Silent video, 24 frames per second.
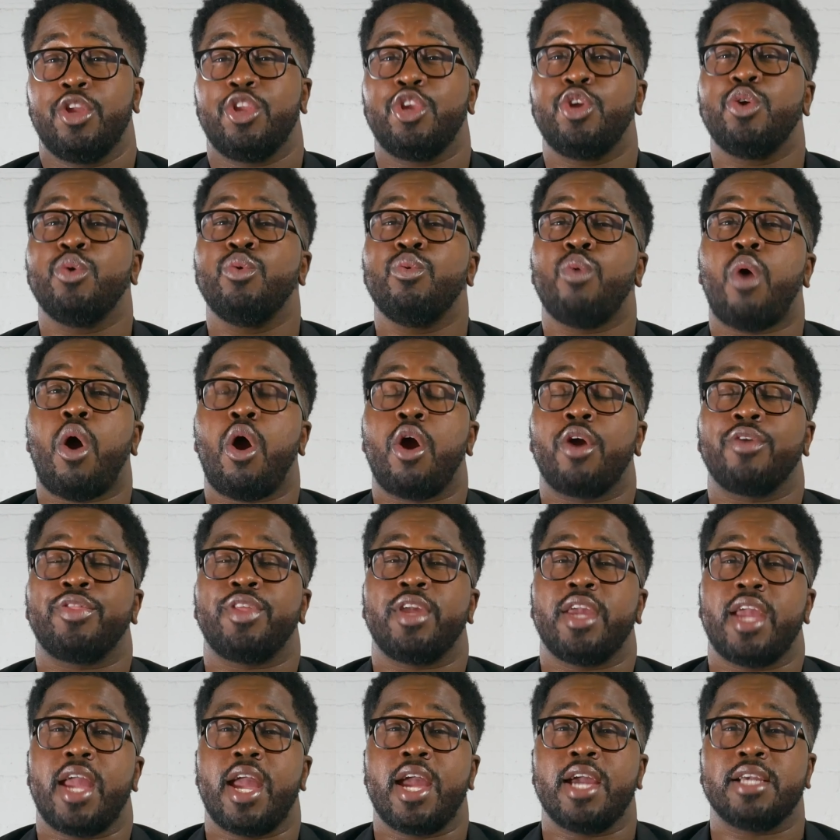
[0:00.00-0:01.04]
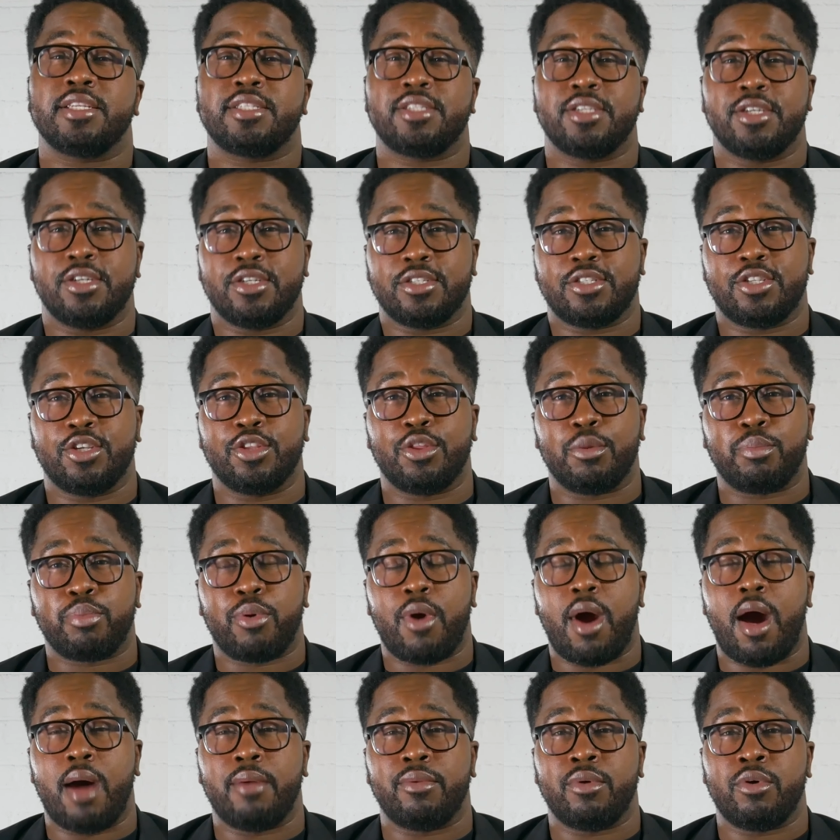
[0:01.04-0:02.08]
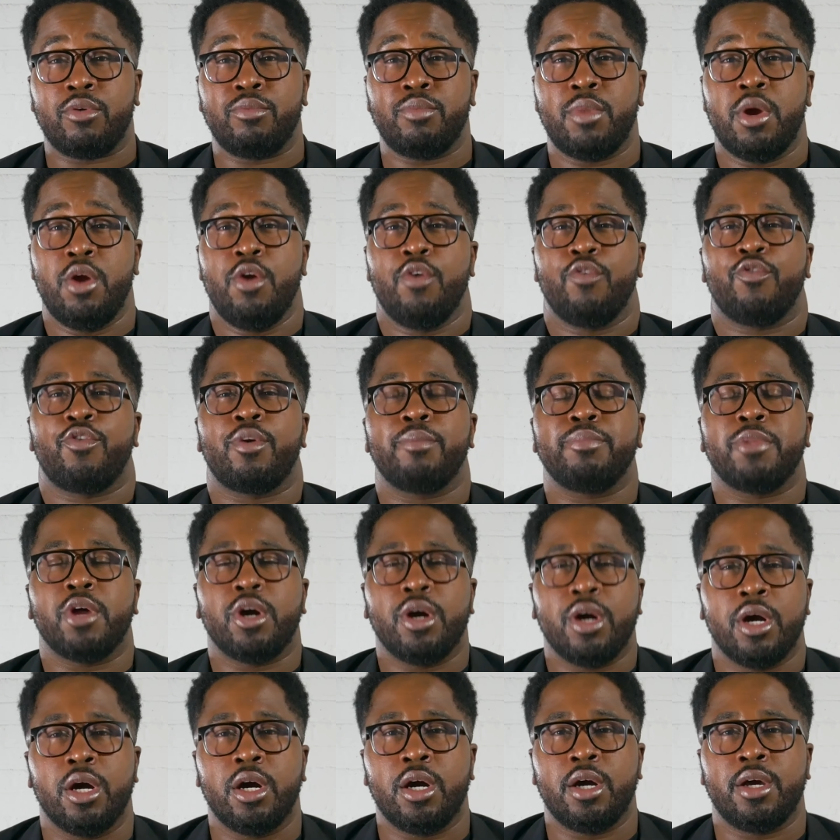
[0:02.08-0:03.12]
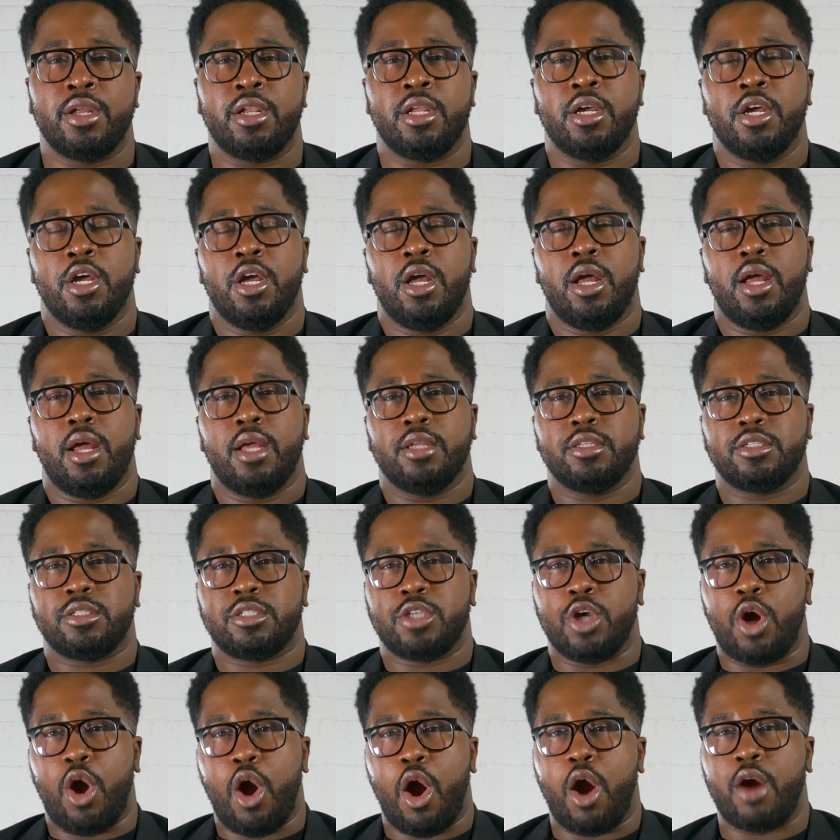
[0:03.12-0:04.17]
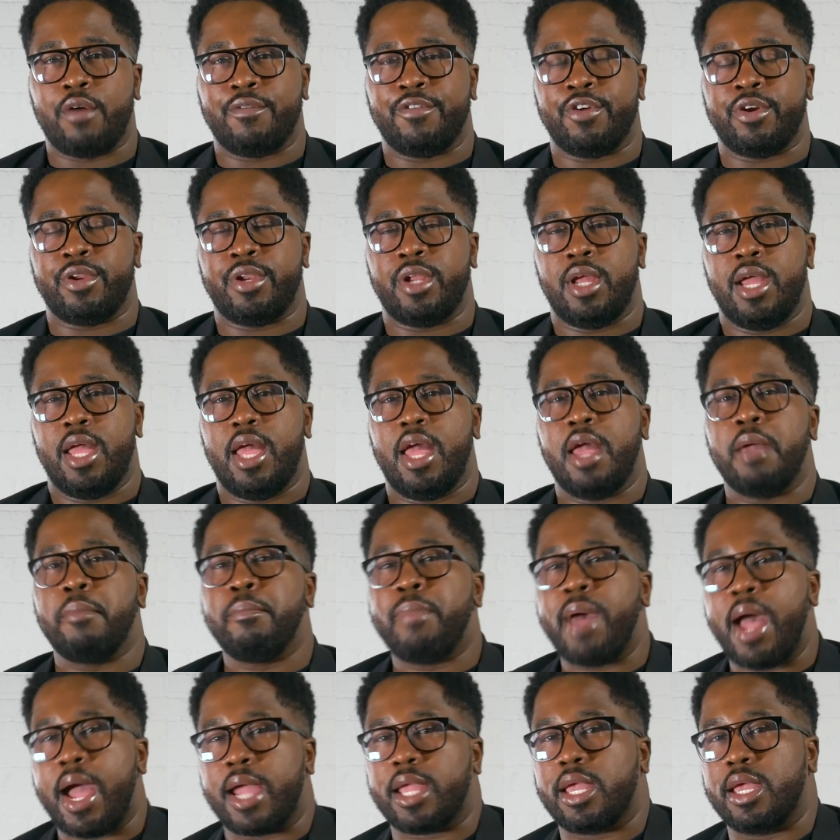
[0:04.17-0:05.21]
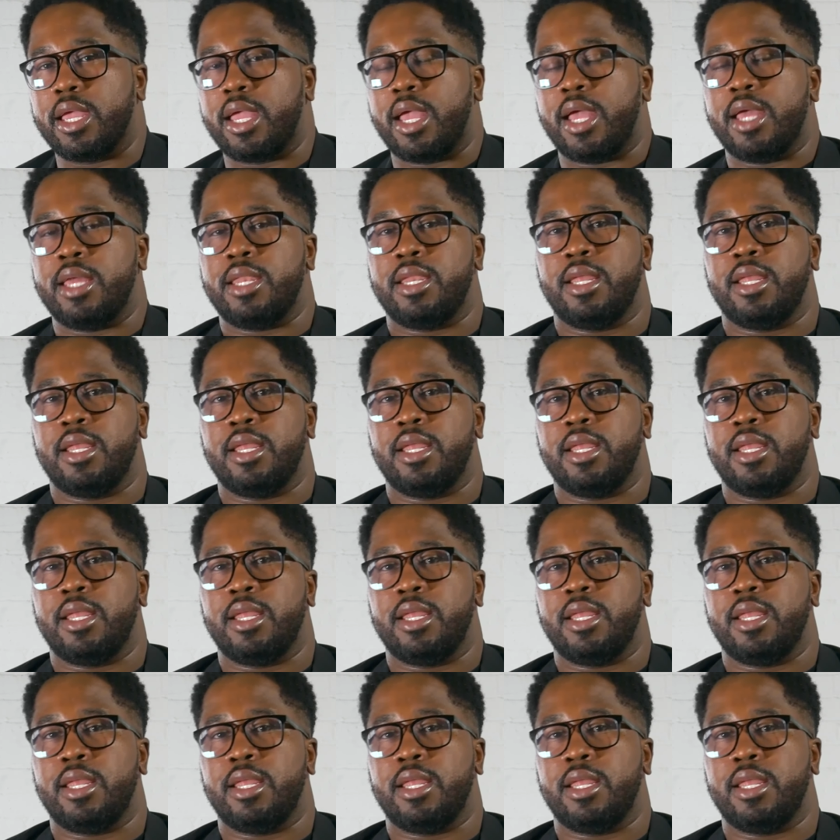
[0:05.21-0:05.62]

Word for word: You Are the Answer to the Problem From the Hood to Harvard and Back Again.